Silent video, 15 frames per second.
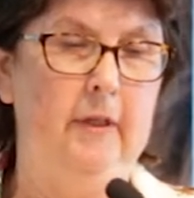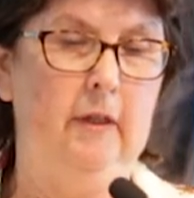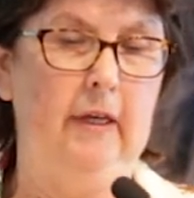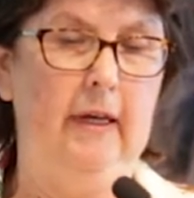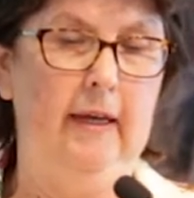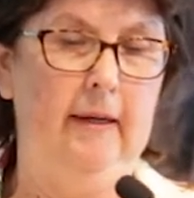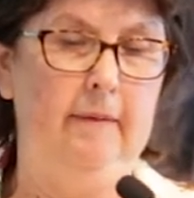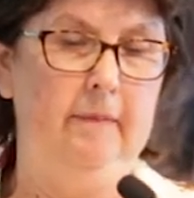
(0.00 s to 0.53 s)

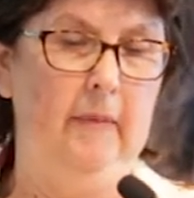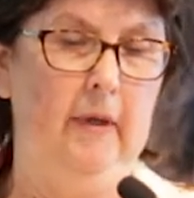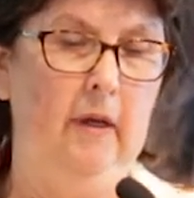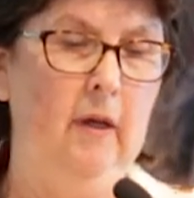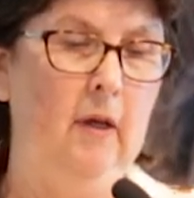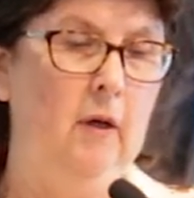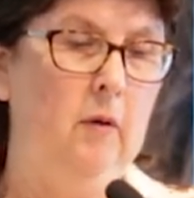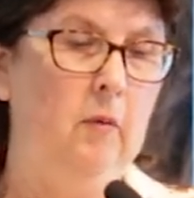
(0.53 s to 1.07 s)
Okay.
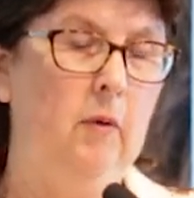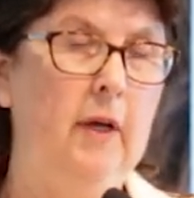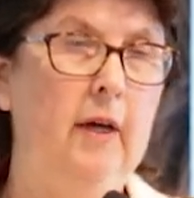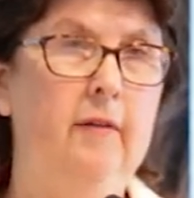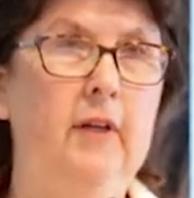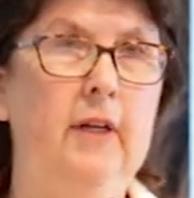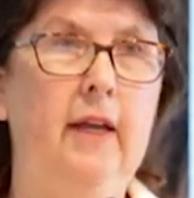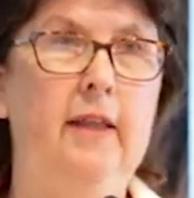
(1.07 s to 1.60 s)
We
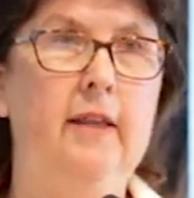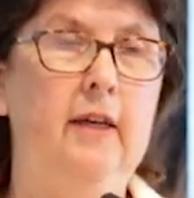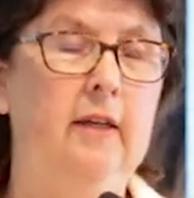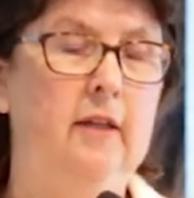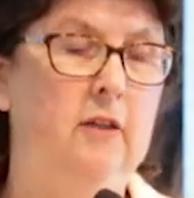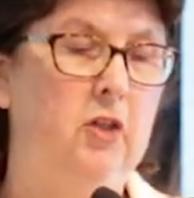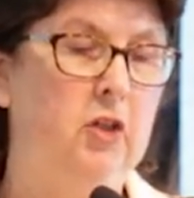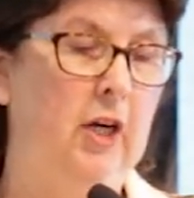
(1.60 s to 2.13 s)
have
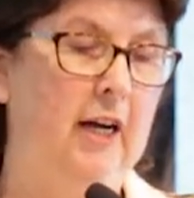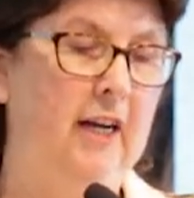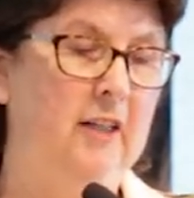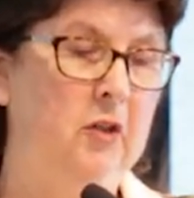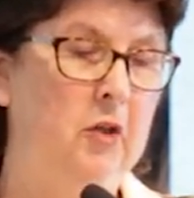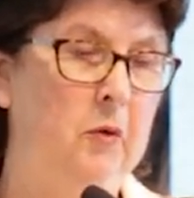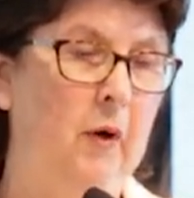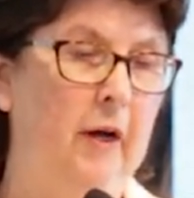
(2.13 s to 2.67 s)
another
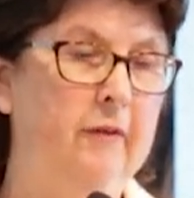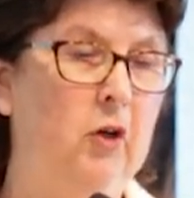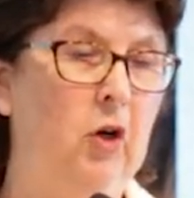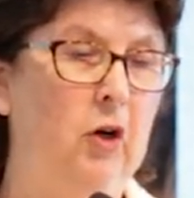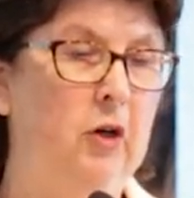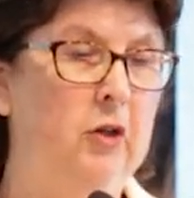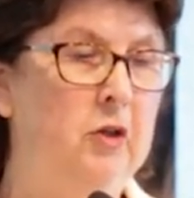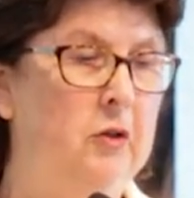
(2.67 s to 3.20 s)
child who I've
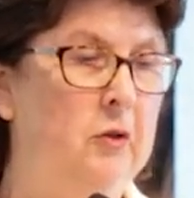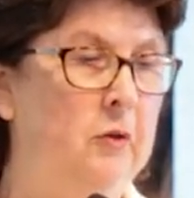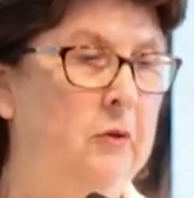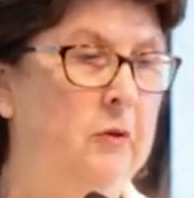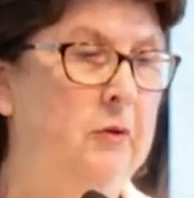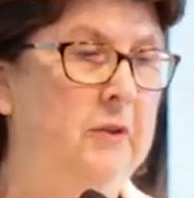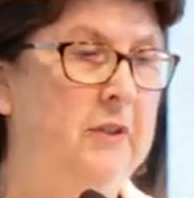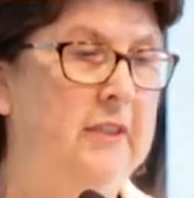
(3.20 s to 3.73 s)
got
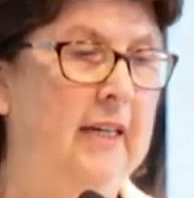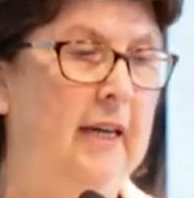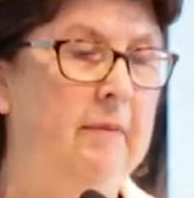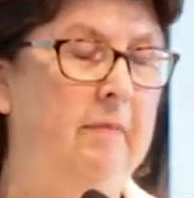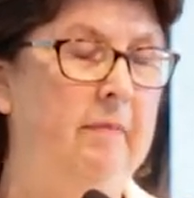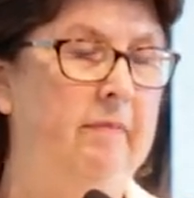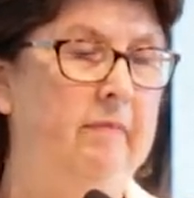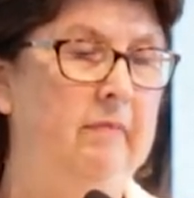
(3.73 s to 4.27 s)
whose
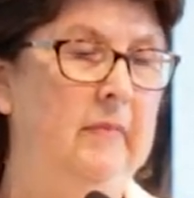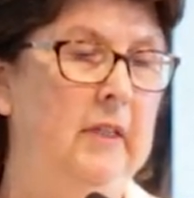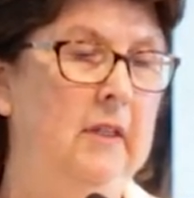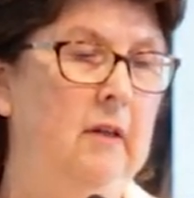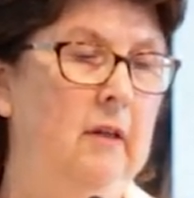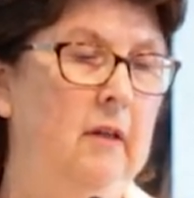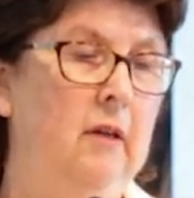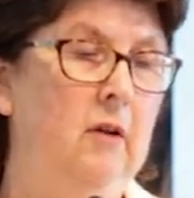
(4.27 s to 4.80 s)

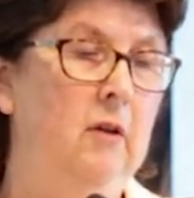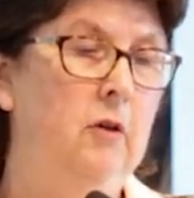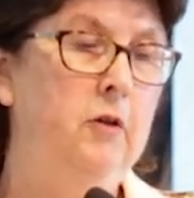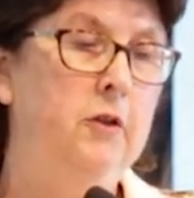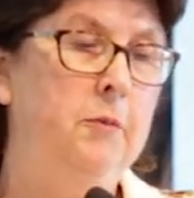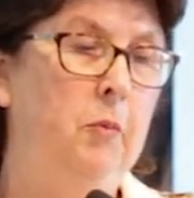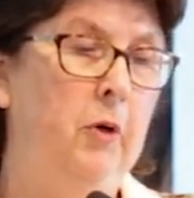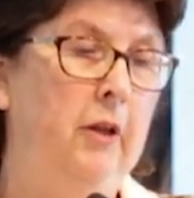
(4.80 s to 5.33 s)

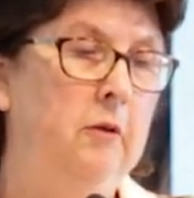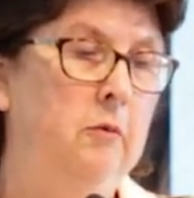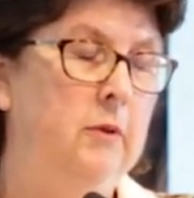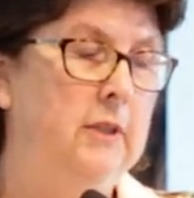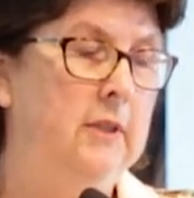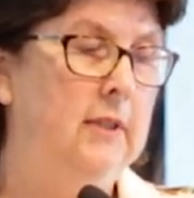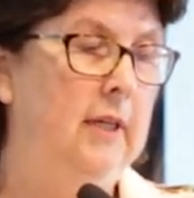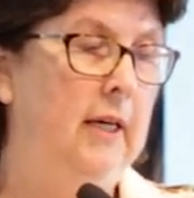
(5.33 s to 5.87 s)
brother
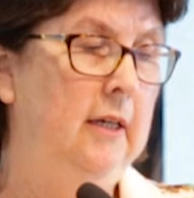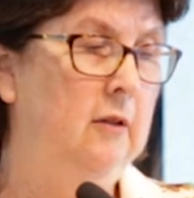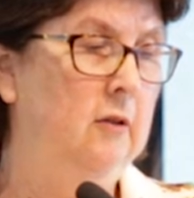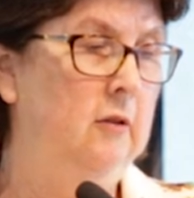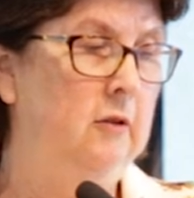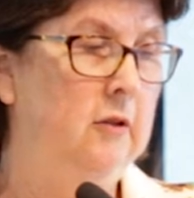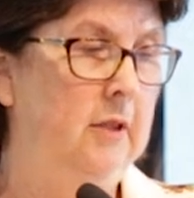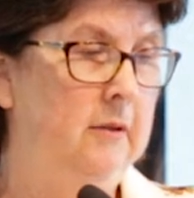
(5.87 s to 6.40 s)
was
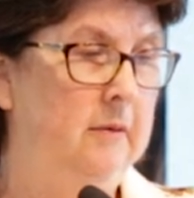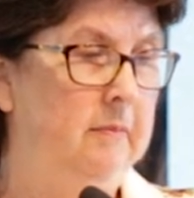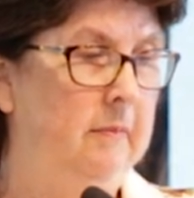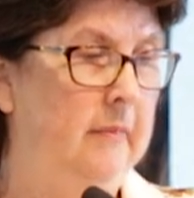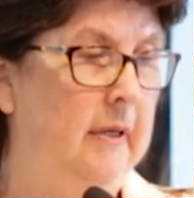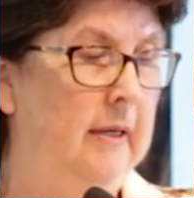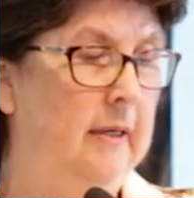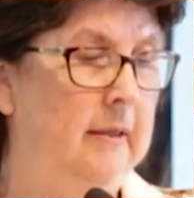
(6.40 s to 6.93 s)
killed
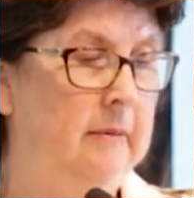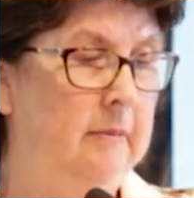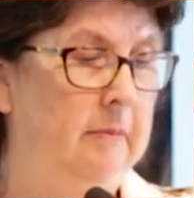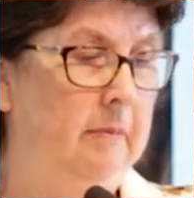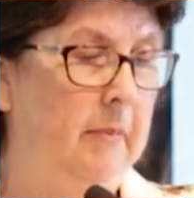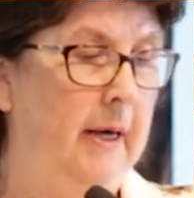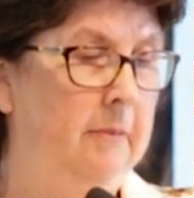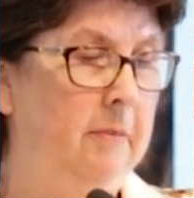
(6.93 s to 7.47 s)

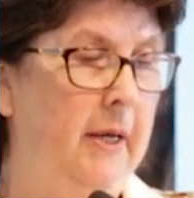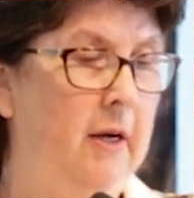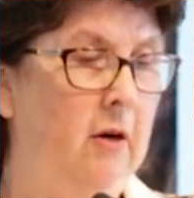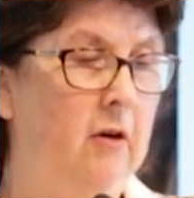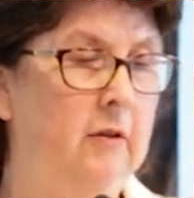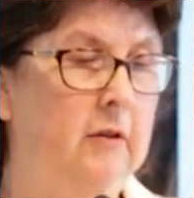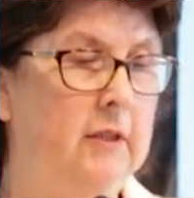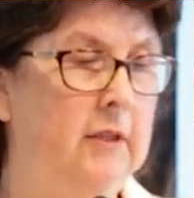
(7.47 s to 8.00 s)
by
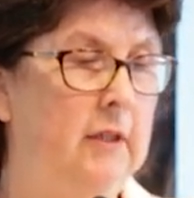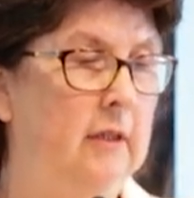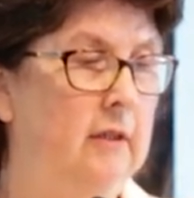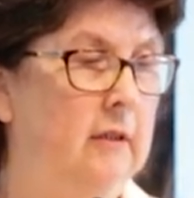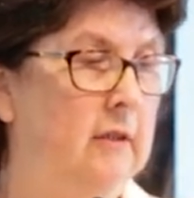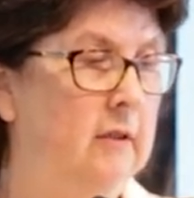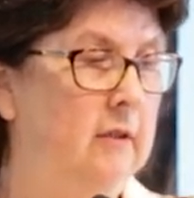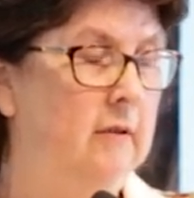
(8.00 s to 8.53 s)
parents,
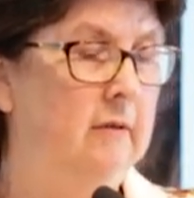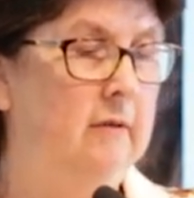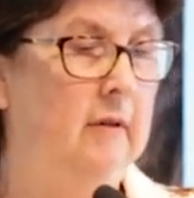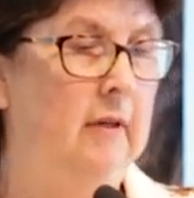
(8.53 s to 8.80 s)
and